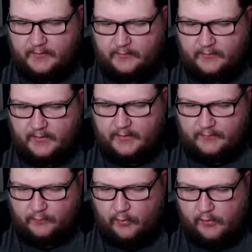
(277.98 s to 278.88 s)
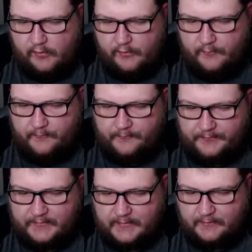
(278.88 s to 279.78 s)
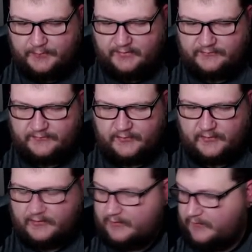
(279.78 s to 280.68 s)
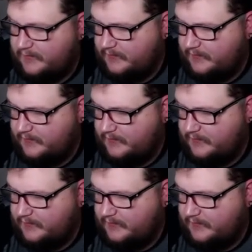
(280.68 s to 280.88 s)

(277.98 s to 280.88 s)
All right, Rotom, Pinsir.